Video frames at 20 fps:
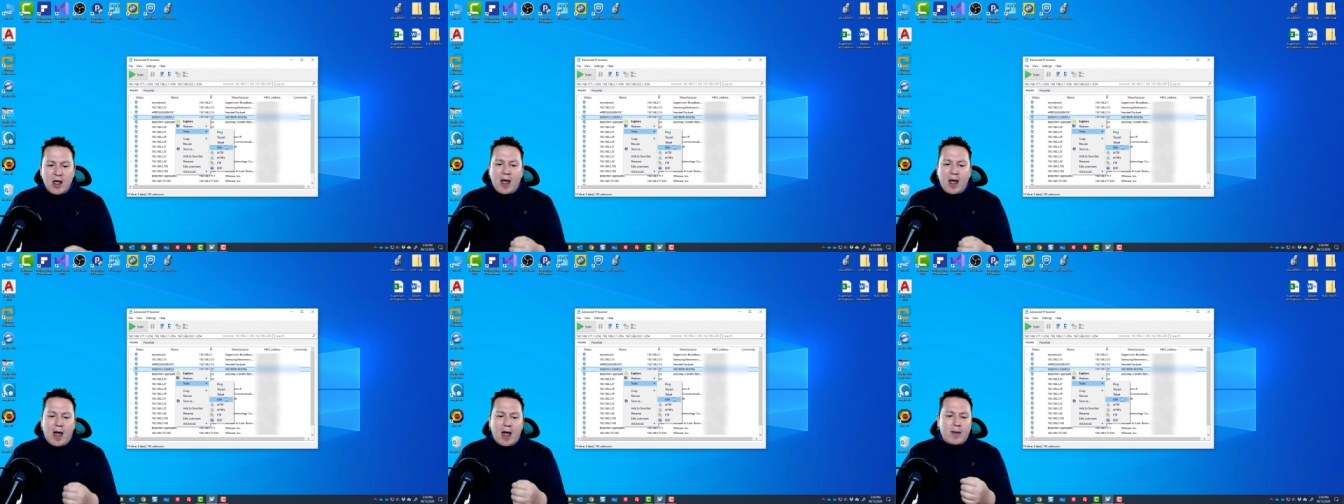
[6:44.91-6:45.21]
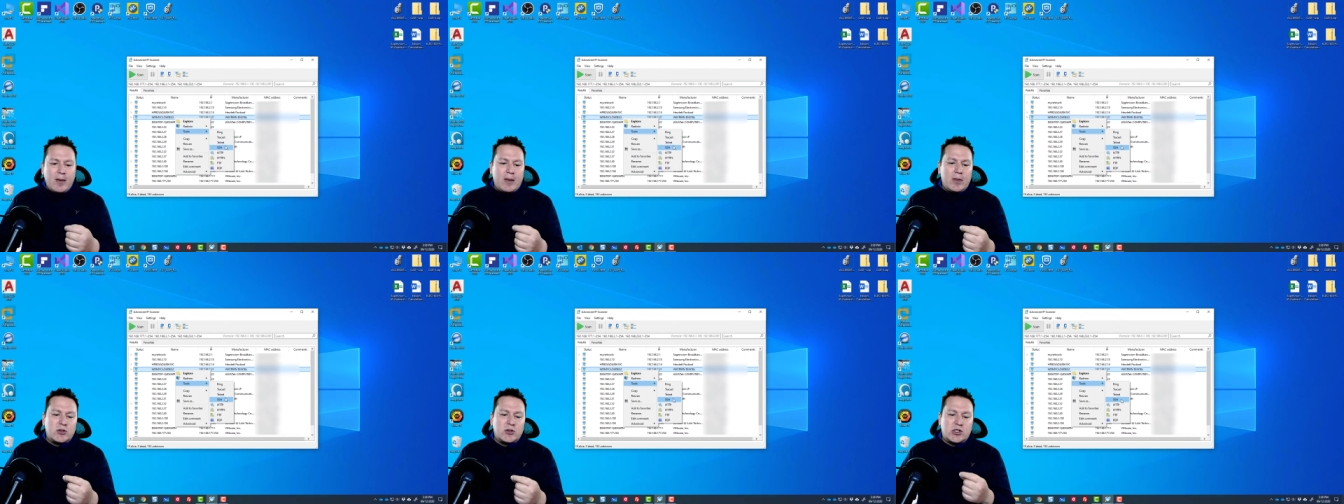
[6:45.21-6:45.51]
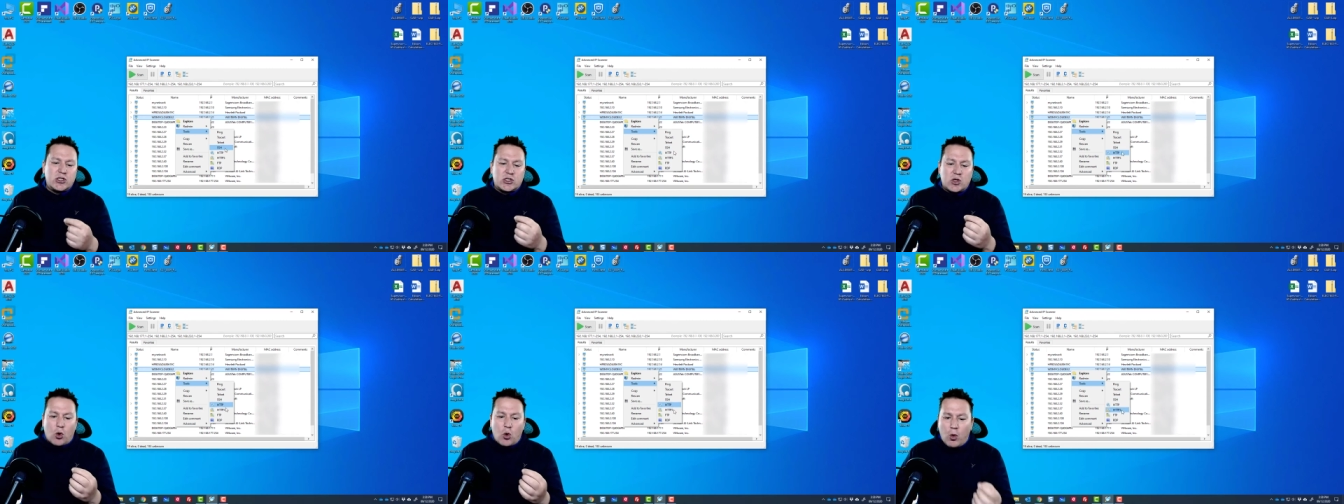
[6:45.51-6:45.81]
I mean, there's
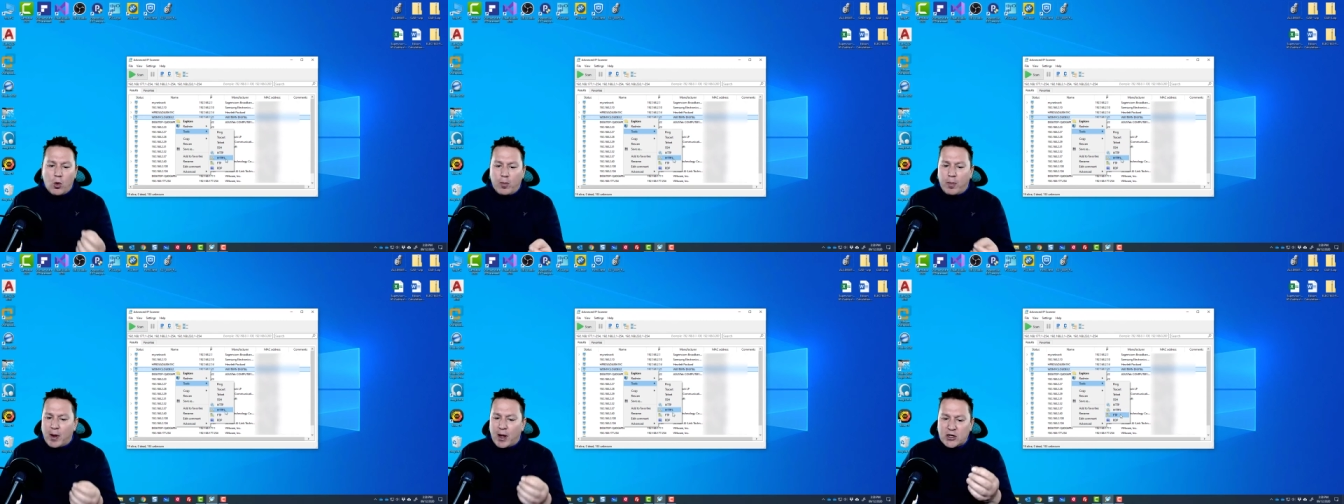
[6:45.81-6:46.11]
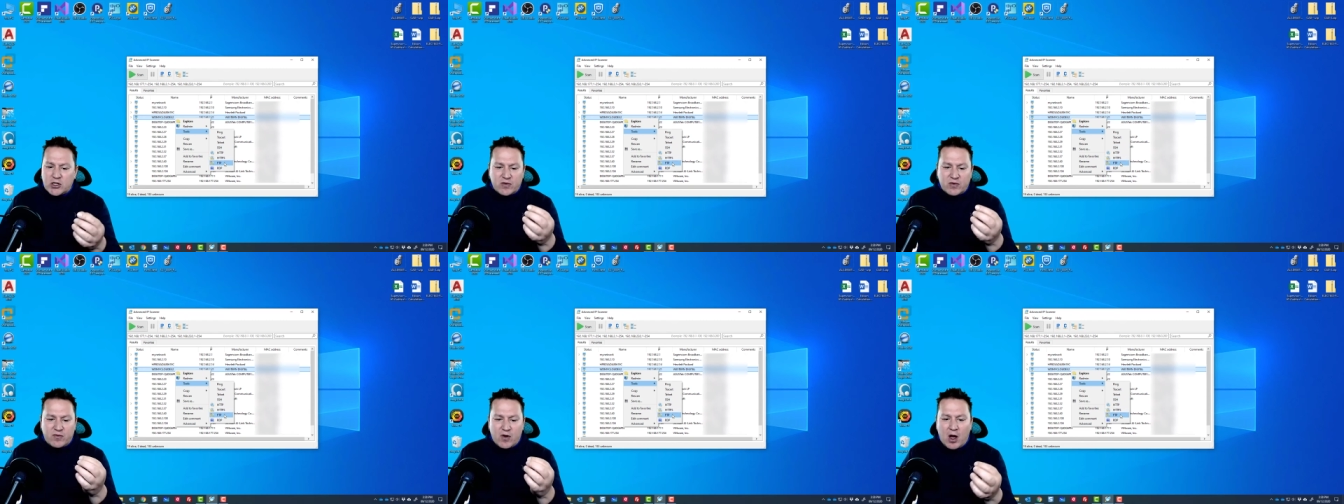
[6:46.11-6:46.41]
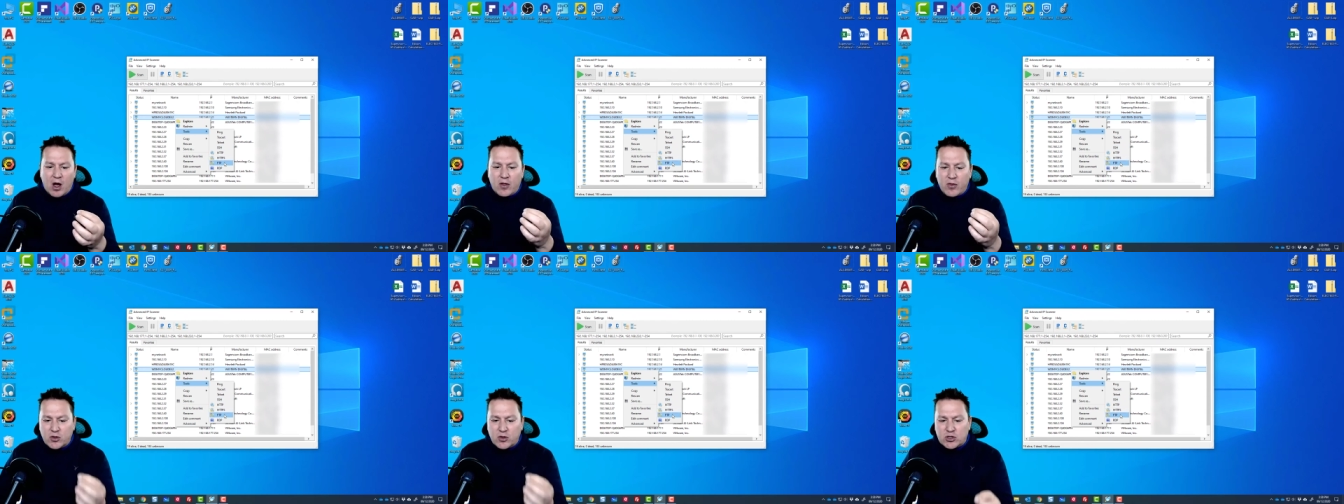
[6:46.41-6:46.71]
just a whole bunch of
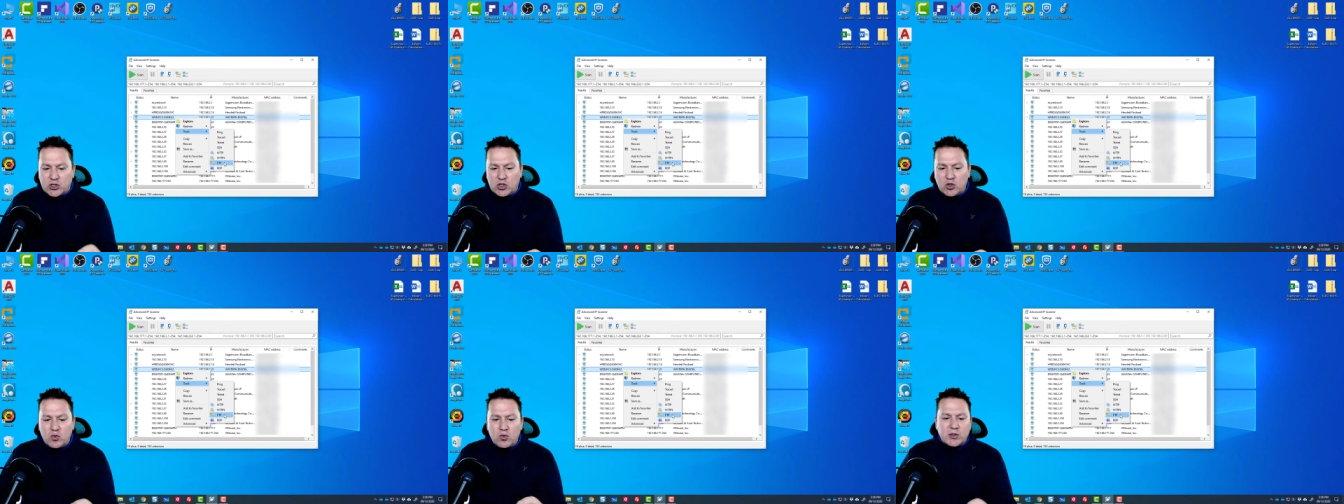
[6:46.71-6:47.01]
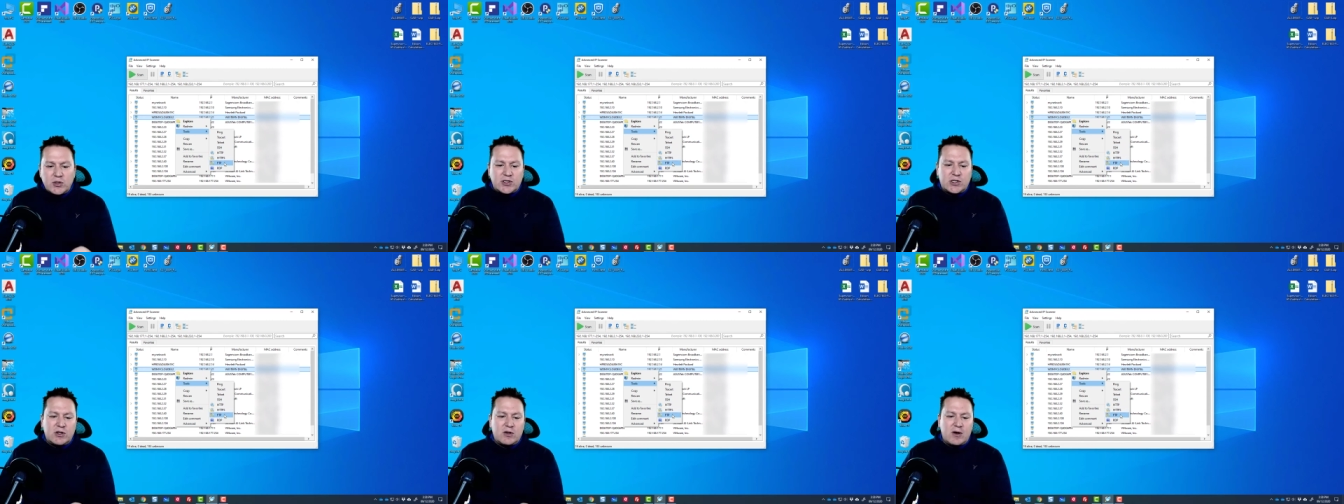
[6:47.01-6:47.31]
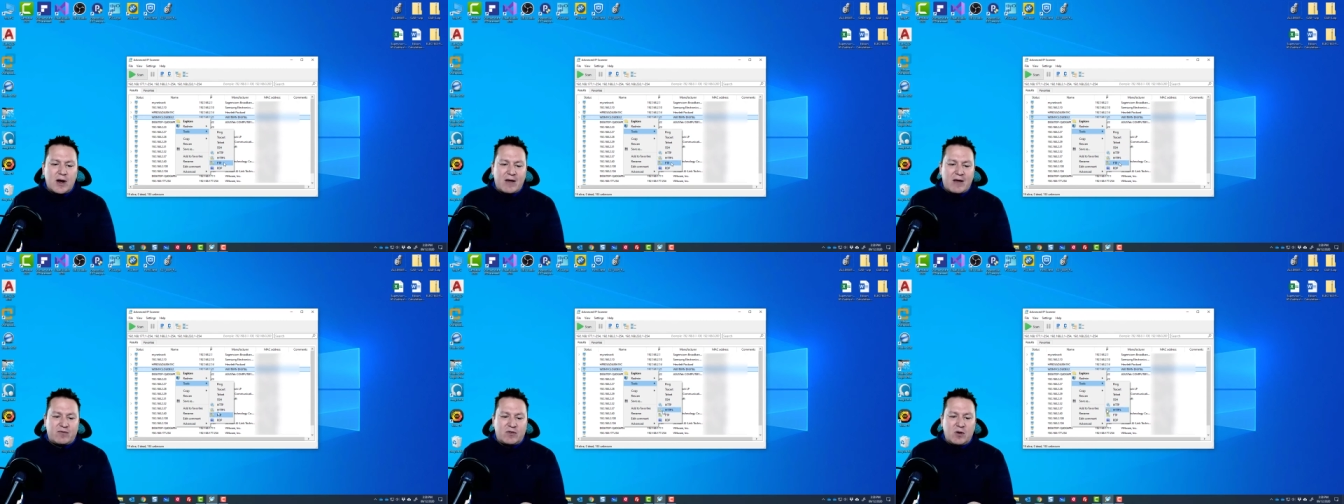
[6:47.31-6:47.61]
other tools here.
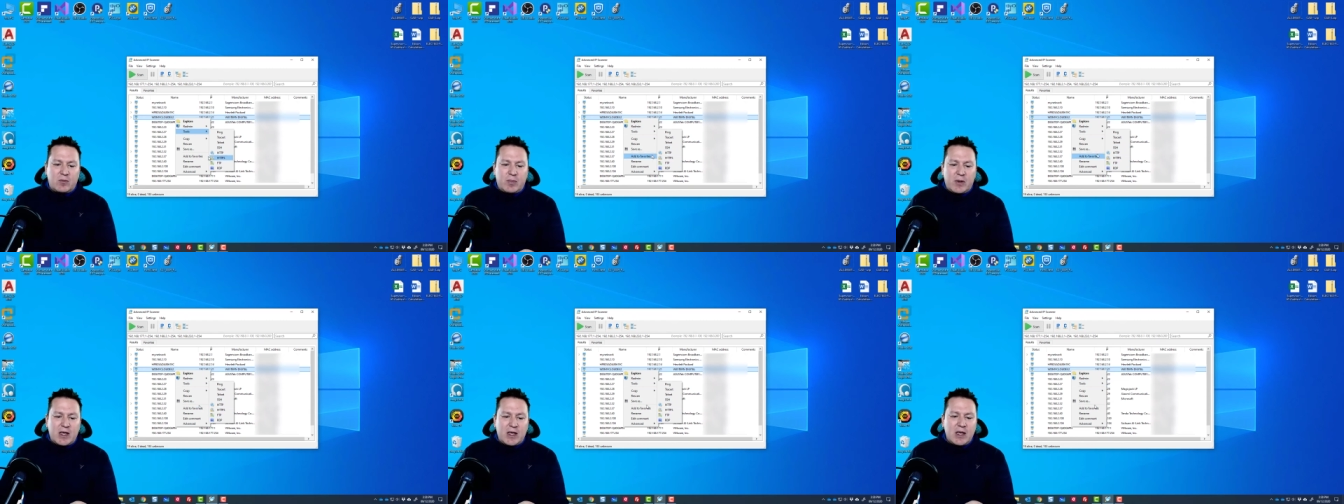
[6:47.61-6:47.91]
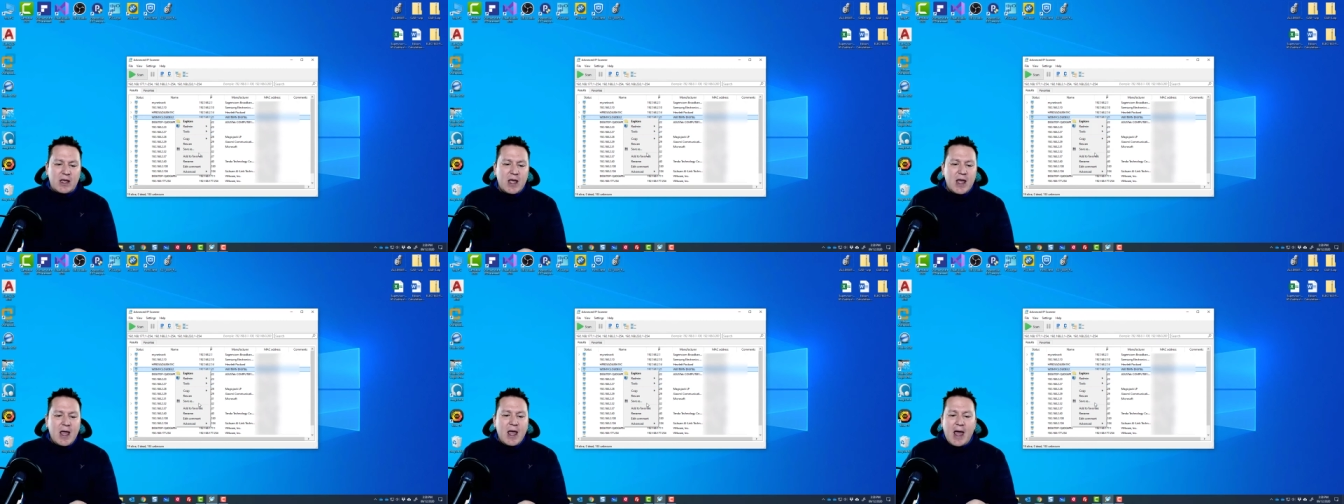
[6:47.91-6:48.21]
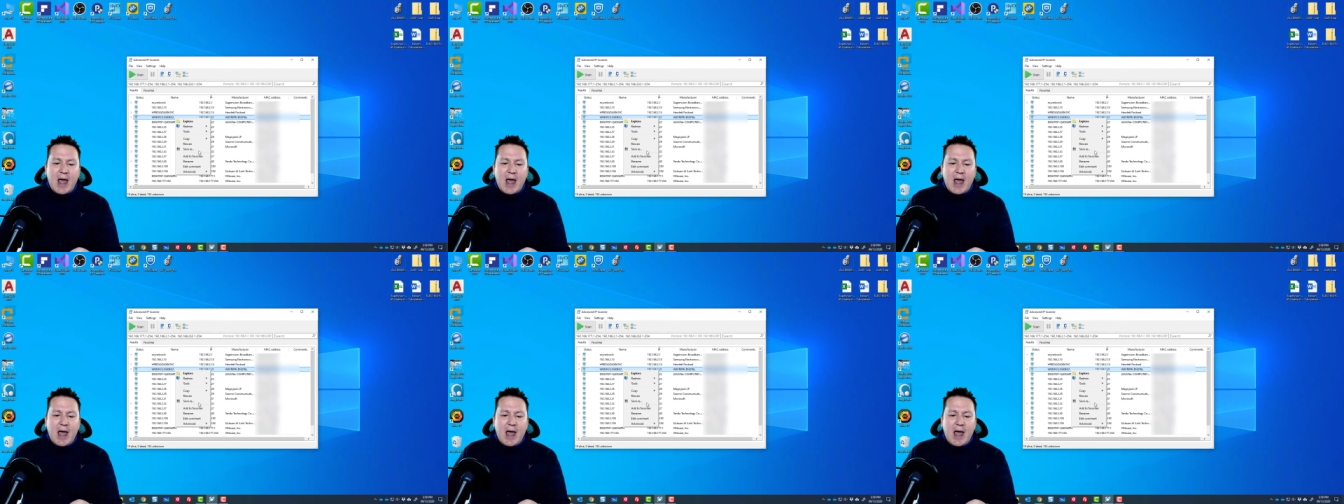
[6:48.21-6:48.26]
F T P.